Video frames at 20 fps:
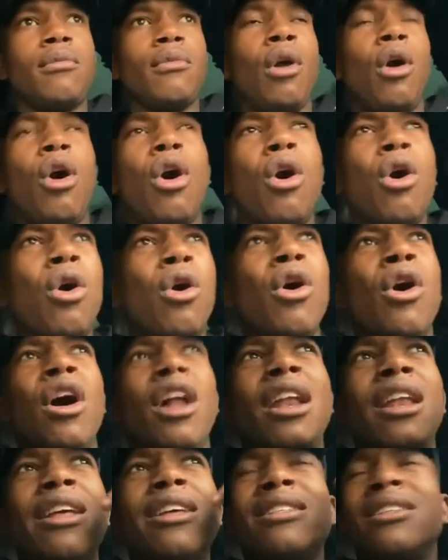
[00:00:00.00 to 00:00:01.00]
Or
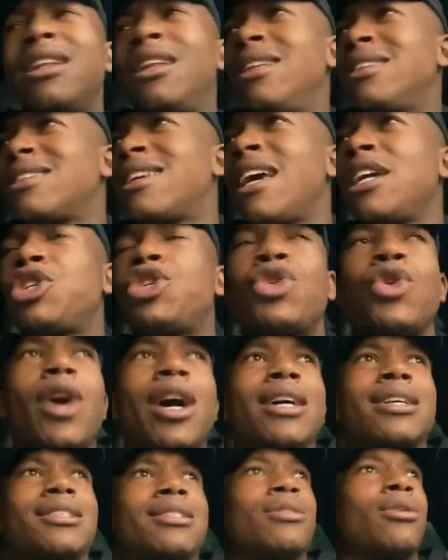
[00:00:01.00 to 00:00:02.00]
let's get
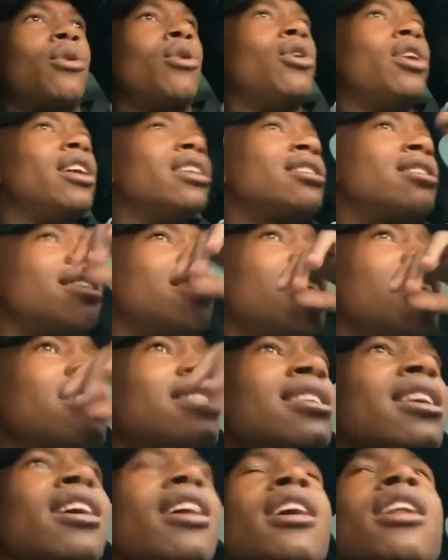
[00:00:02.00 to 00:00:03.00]
trucks, or let's
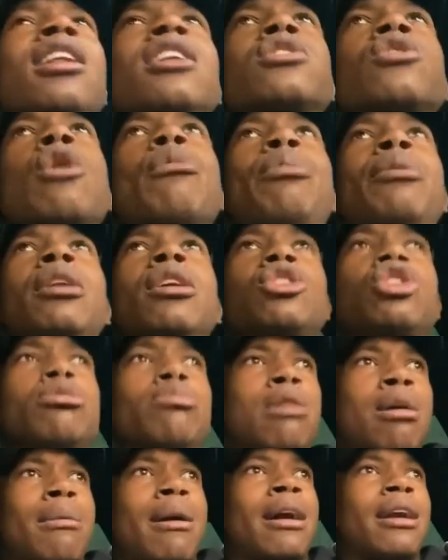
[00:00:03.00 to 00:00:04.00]
open a
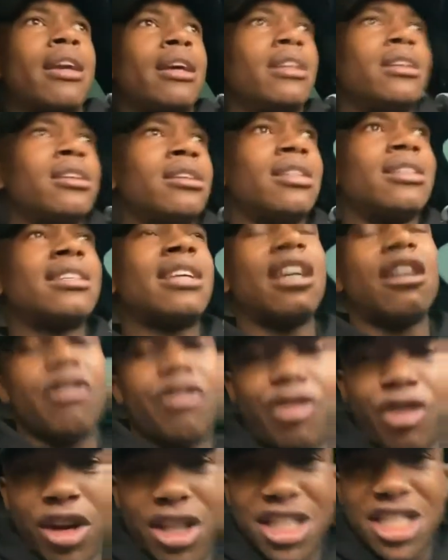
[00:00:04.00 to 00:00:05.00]
supermarket. Let's get a
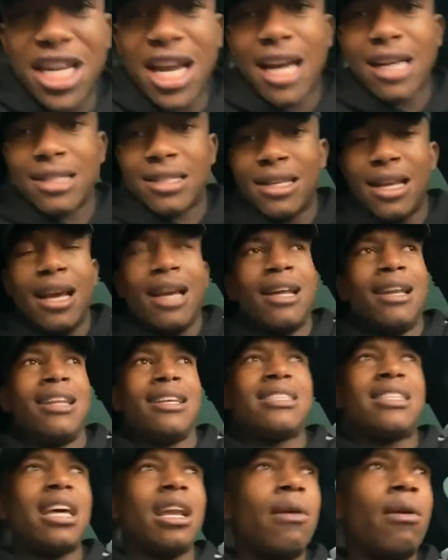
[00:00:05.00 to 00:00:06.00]
franchise.
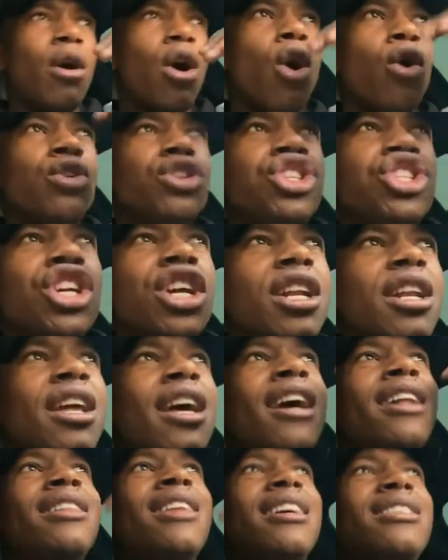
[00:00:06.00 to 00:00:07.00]
Let's start our own
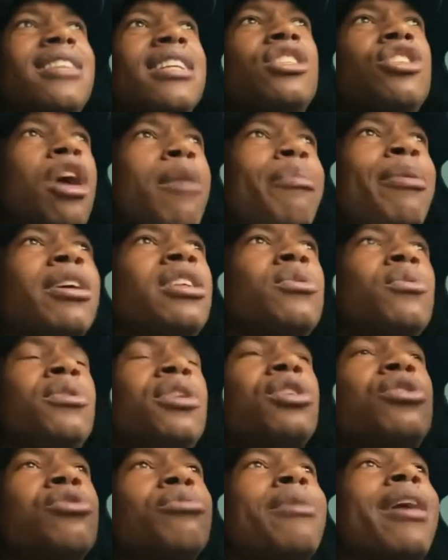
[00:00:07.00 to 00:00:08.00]
gym. That's the topics we
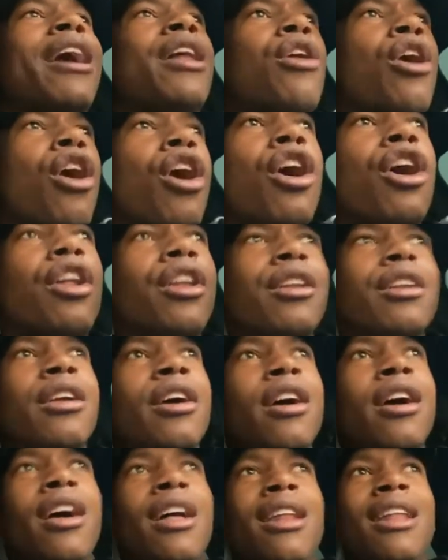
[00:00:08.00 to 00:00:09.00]
need to get on.
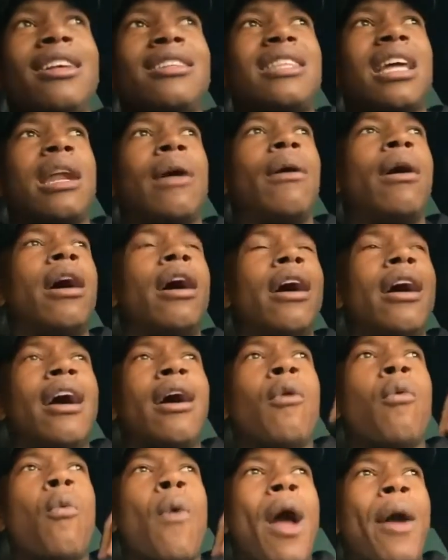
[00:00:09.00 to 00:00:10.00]
Let's start
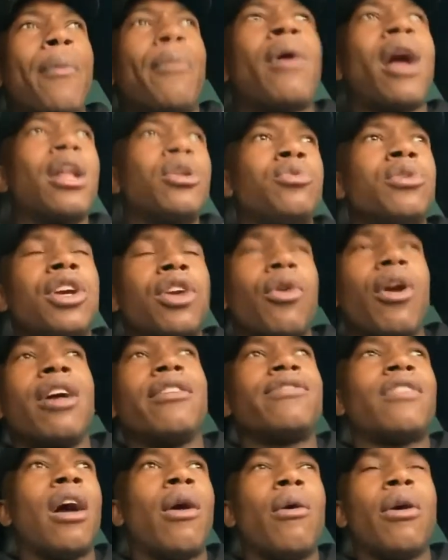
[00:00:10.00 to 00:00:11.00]
why can't we
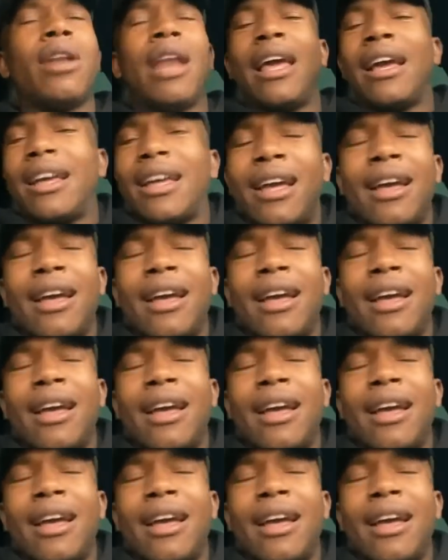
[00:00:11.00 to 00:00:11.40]
craft out, like,